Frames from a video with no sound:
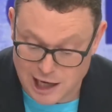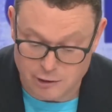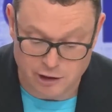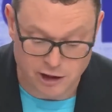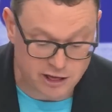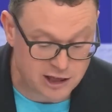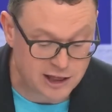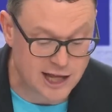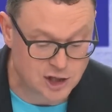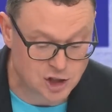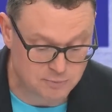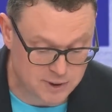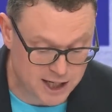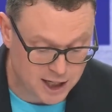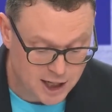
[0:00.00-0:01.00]
And I think that
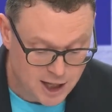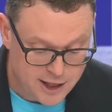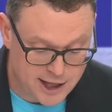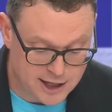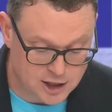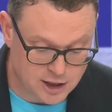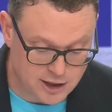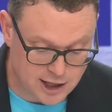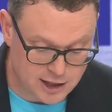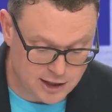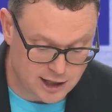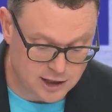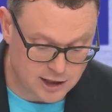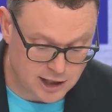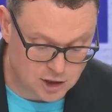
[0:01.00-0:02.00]
should be that that
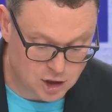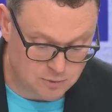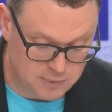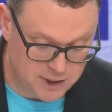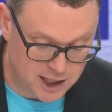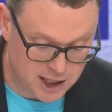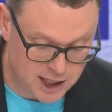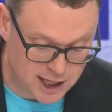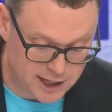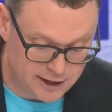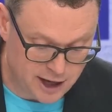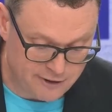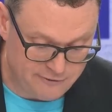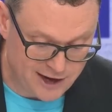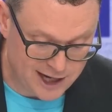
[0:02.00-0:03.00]
that, that should be uh,
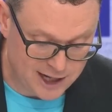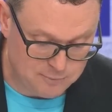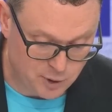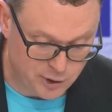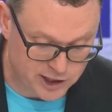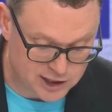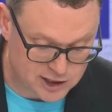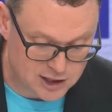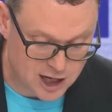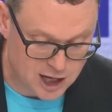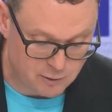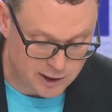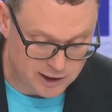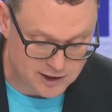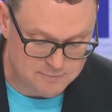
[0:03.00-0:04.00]
a valid point to start
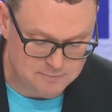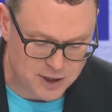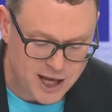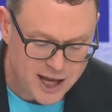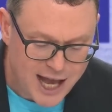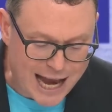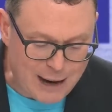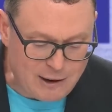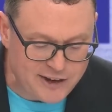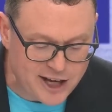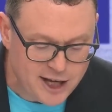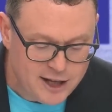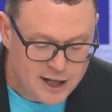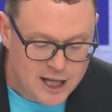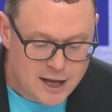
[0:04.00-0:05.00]
with. But however,
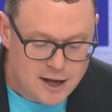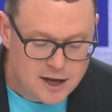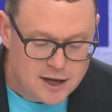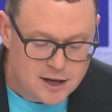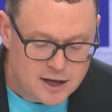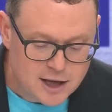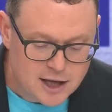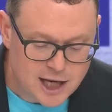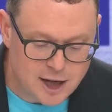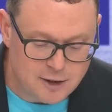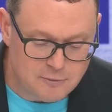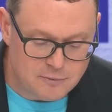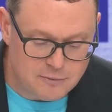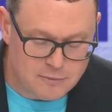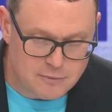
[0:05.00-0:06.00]
you know,
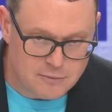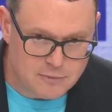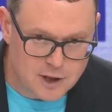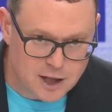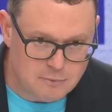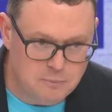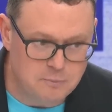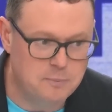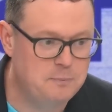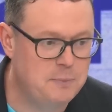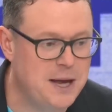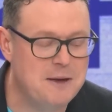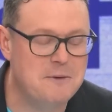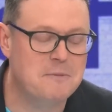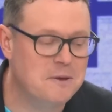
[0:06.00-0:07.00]

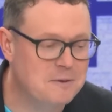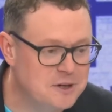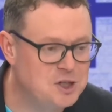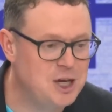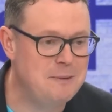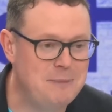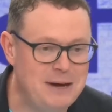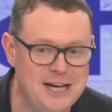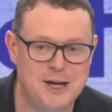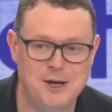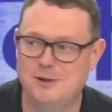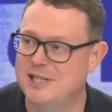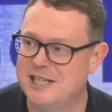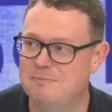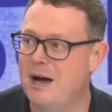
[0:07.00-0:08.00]
P- GB
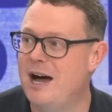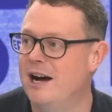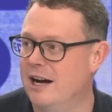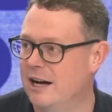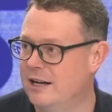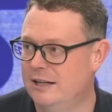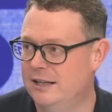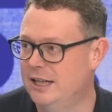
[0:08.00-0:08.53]
News is punk.